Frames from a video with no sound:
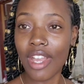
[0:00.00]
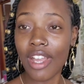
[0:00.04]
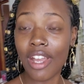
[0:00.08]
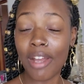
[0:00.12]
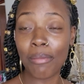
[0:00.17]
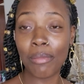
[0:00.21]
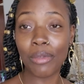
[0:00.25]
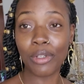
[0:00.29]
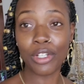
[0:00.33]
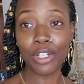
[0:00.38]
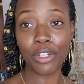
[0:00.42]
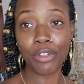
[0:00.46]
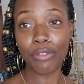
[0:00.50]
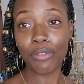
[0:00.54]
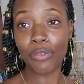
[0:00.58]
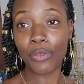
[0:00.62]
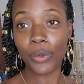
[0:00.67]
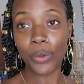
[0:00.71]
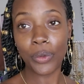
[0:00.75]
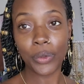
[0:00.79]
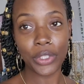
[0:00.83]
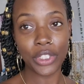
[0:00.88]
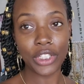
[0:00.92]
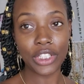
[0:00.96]
I'm looking
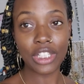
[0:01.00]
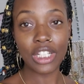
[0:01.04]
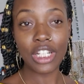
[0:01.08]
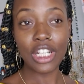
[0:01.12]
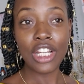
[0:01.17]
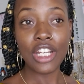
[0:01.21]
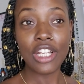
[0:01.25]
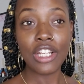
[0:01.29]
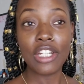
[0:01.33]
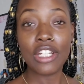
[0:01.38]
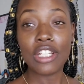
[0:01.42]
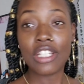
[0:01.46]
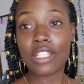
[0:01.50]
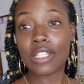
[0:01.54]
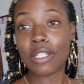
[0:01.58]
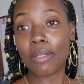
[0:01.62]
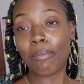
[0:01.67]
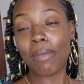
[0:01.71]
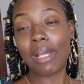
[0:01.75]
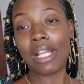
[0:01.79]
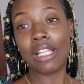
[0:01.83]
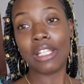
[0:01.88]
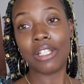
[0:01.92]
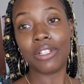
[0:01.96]
forward to
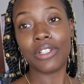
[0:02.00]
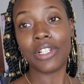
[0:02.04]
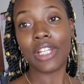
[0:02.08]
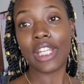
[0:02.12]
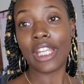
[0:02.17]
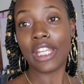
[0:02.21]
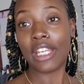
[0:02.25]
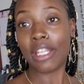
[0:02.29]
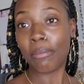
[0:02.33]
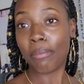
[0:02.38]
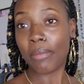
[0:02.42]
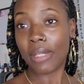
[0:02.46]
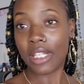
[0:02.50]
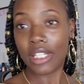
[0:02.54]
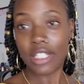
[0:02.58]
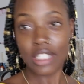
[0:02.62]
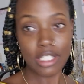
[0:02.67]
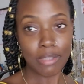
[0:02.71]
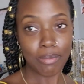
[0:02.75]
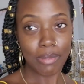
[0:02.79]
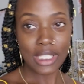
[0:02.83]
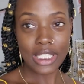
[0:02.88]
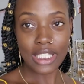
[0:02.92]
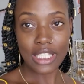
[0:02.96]
my little 80
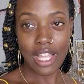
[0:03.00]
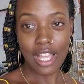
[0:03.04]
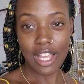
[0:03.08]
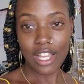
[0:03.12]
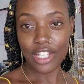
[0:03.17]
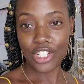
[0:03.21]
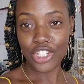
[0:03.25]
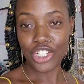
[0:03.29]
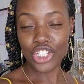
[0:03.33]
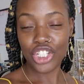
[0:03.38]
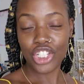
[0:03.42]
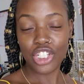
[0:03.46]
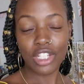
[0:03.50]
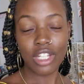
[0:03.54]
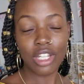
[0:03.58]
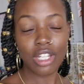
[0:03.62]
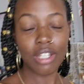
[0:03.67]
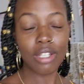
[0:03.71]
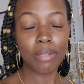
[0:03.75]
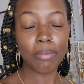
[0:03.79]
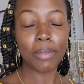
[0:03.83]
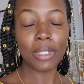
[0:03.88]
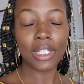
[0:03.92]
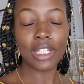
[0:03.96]
minutes massage
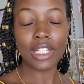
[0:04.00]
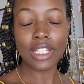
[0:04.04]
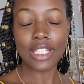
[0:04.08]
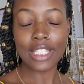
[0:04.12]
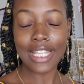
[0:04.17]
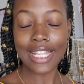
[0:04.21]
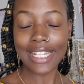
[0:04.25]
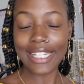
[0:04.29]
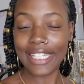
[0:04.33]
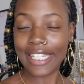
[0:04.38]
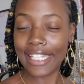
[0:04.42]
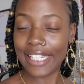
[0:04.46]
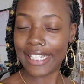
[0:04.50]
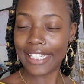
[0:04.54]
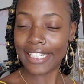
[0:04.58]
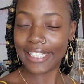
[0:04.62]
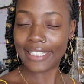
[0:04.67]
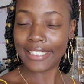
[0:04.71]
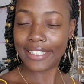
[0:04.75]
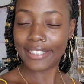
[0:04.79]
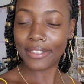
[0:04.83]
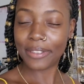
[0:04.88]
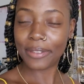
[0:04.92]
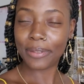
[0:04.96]
because I need
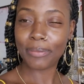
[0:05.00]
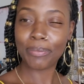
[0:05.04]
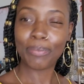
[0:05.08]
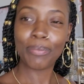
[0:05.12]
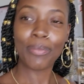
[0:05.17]
it.